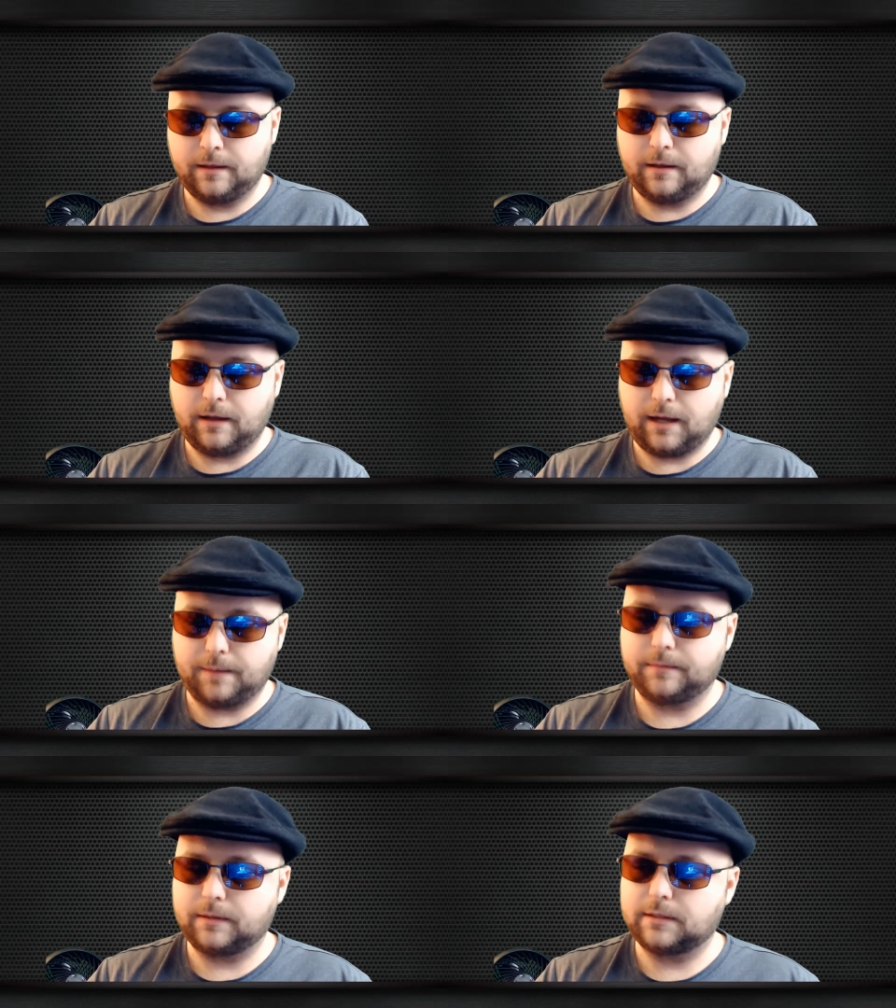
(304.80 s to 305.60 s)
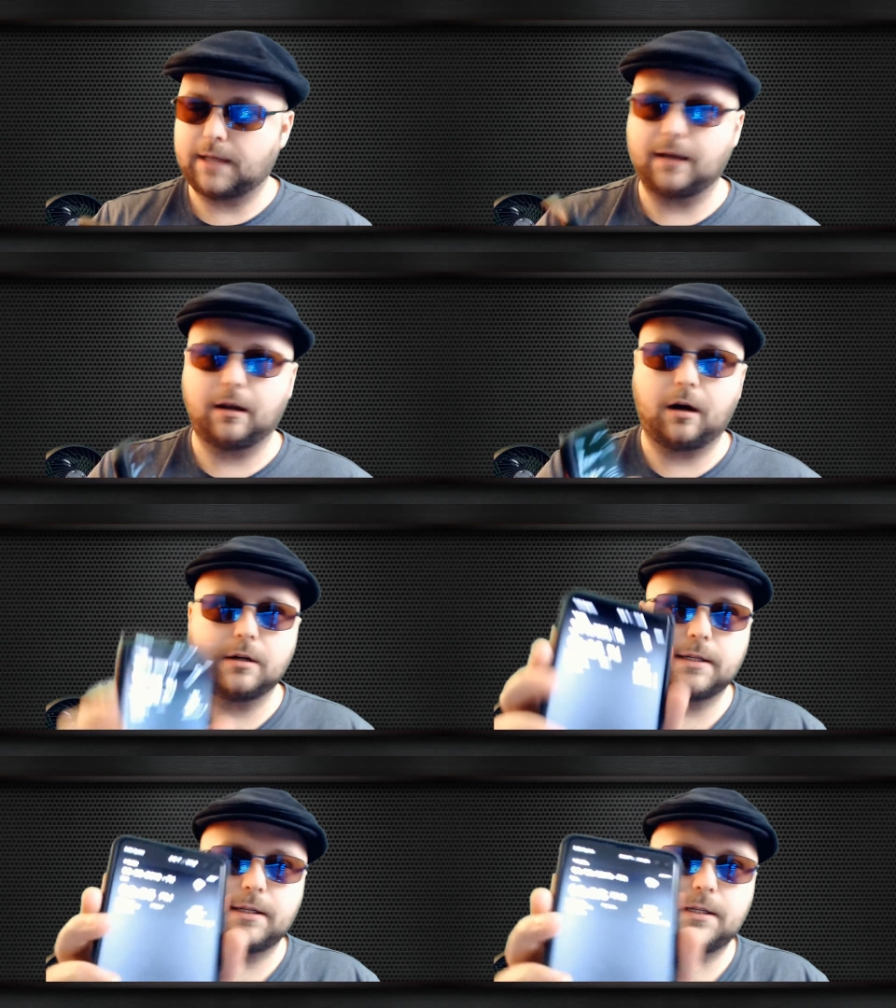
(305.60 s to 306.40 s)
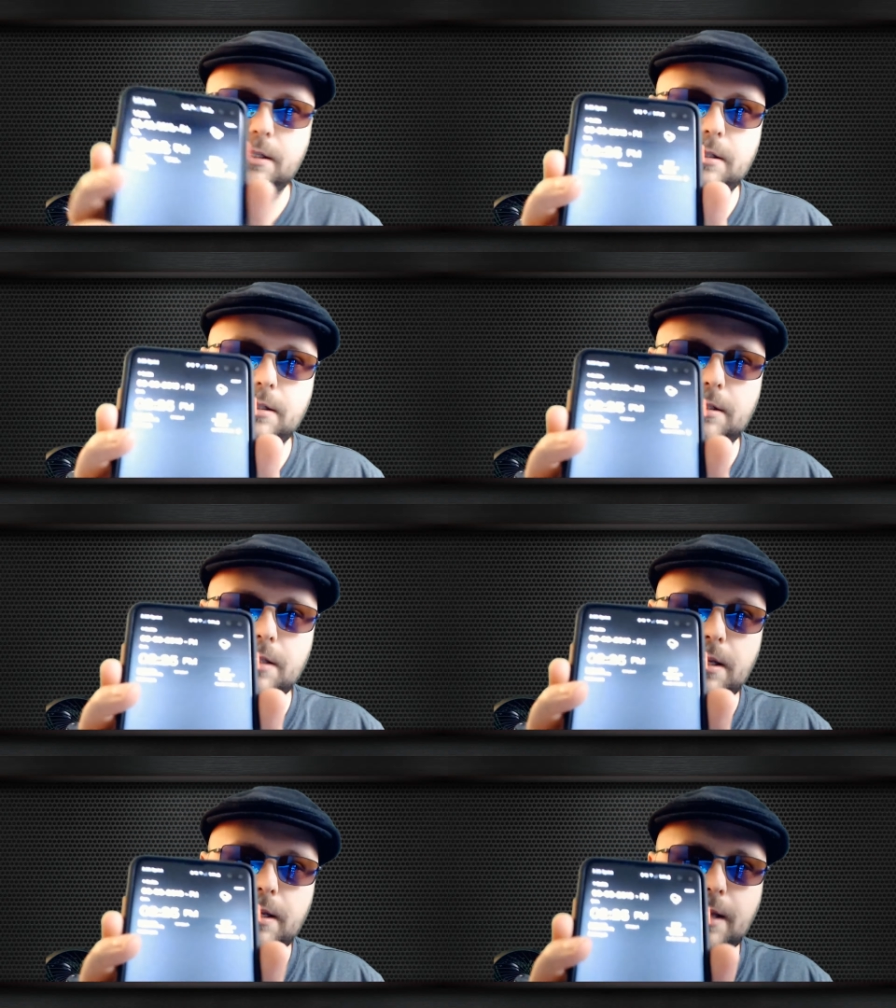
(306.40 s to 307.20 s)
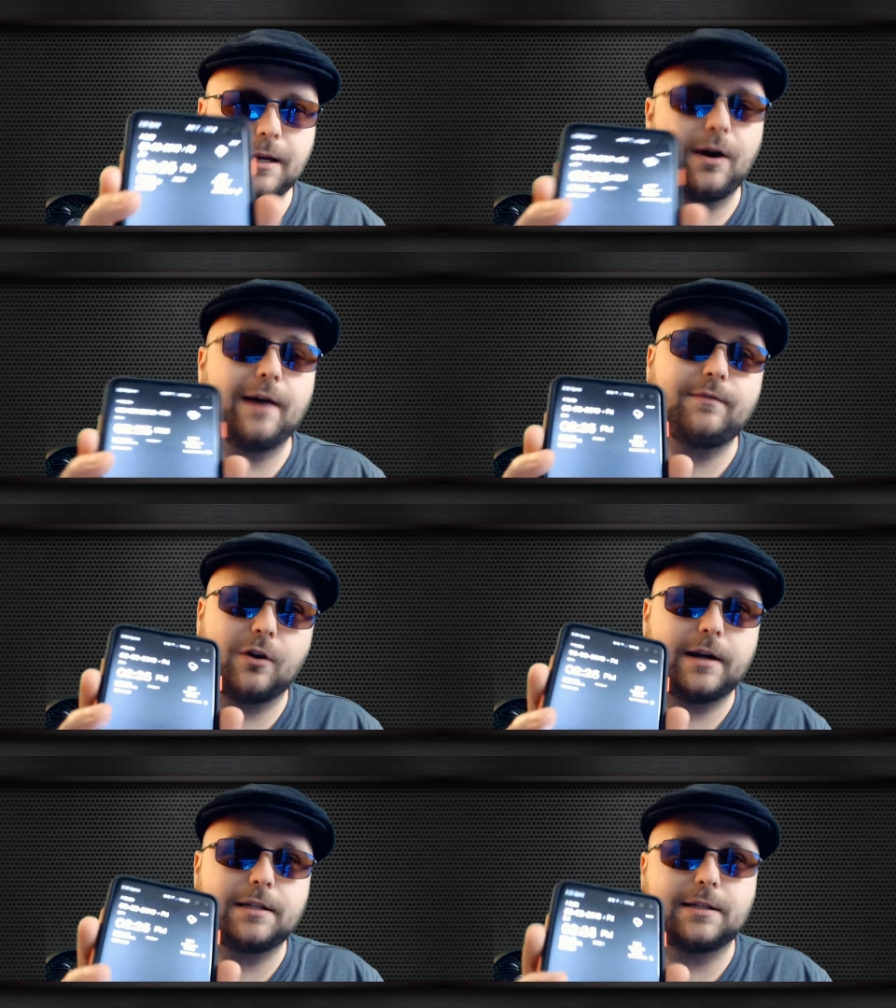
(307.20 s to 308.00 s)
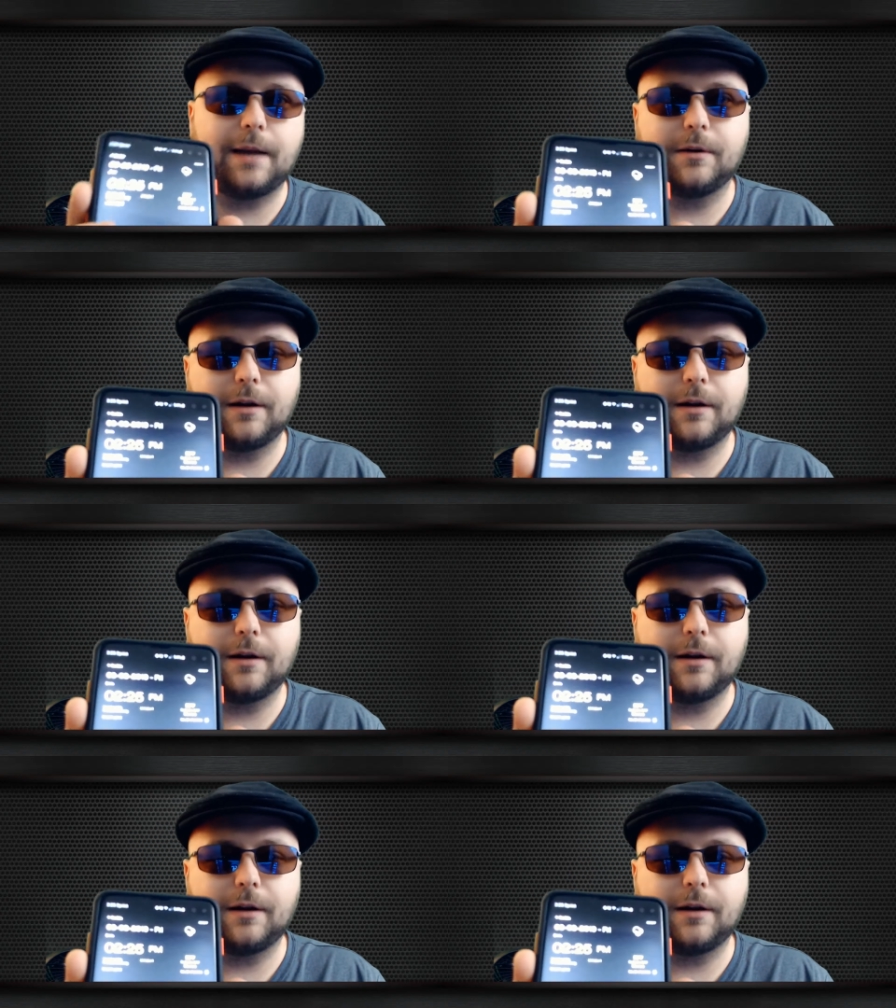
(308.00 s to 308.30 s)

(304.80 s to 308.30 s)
It's kind of hard to see. I don't have the greatest camera, I